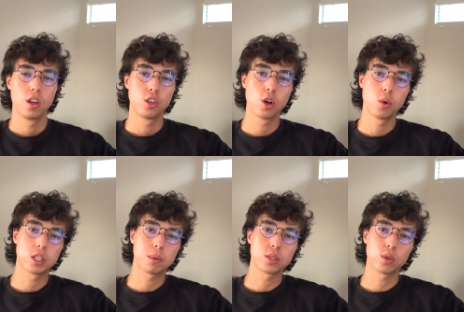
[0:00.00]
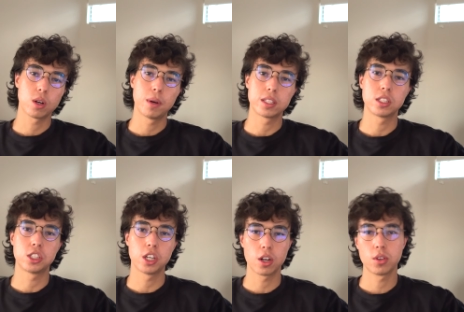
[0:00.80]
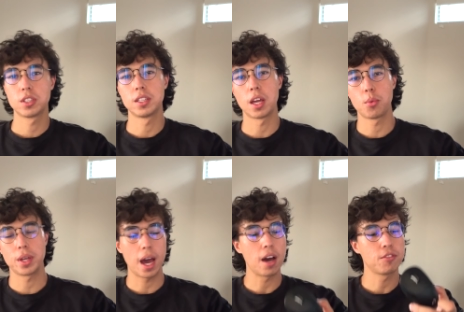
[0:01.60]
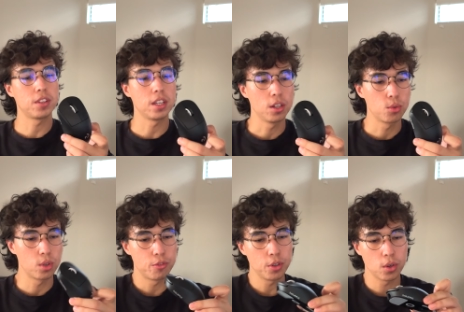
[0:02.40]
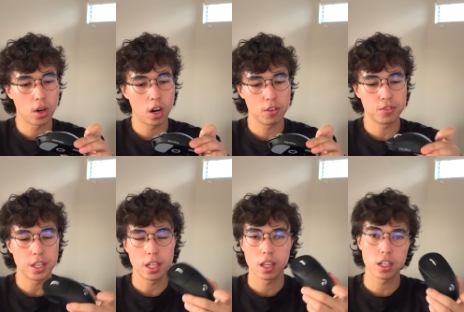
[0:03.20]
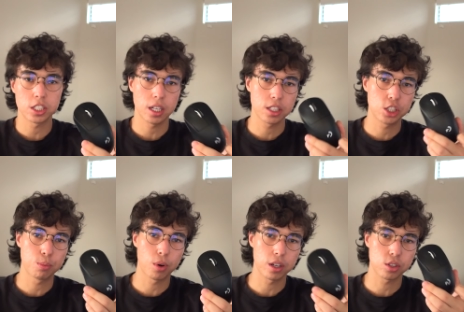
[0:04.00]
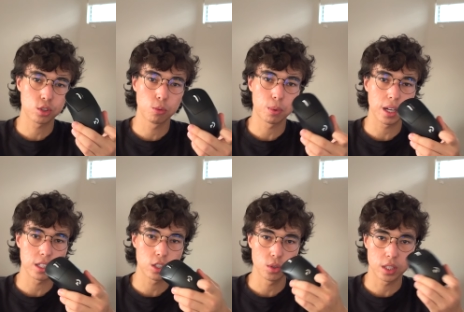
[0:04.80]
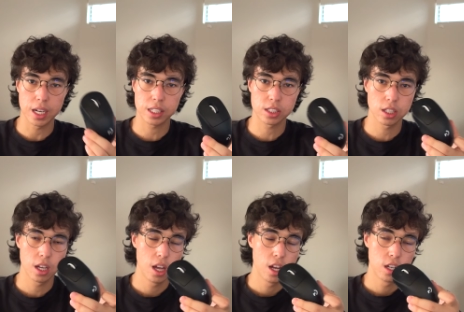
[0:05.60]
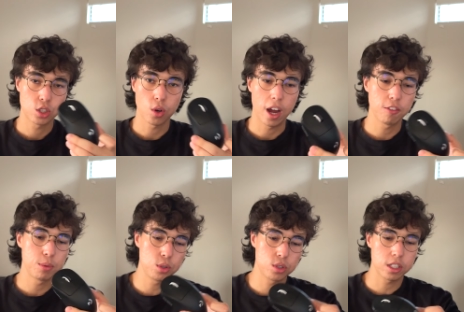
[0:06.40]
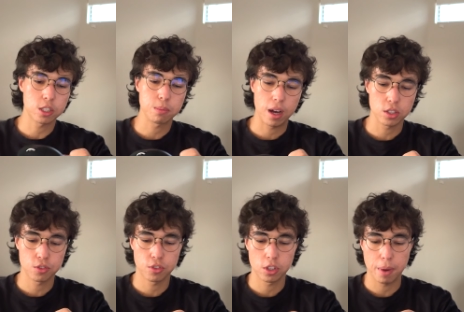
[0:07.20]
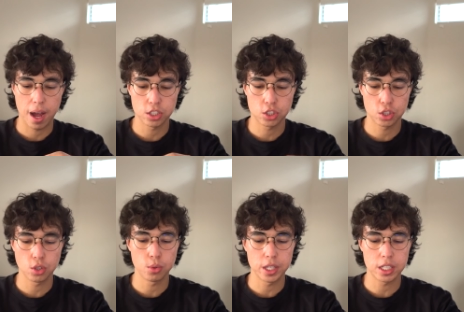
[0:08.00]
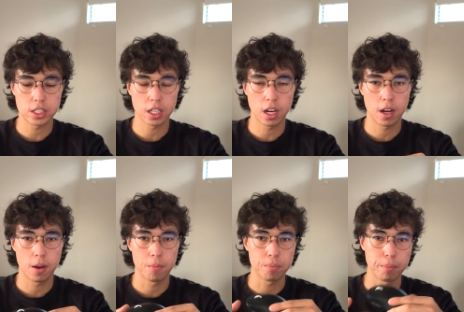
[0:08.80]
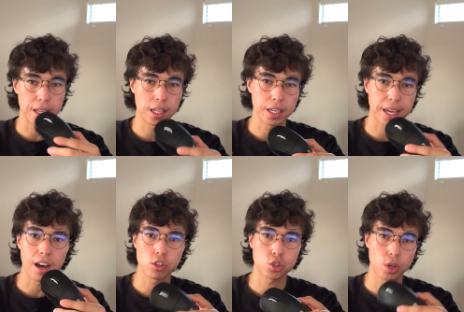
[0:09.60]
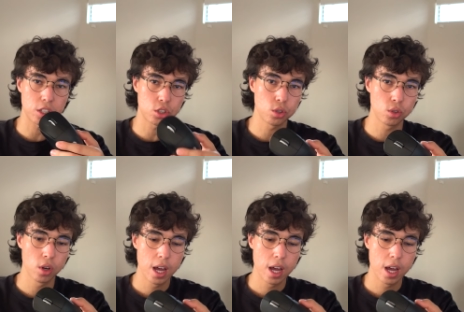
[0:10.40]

Yo, what is up guys? Welcome back to the channel. Today we have the review of the Logitech G Pro X Superlight 2 DeX. So I have been using this mouse for the past two weeks, um, mainly in Counter-Strike 2.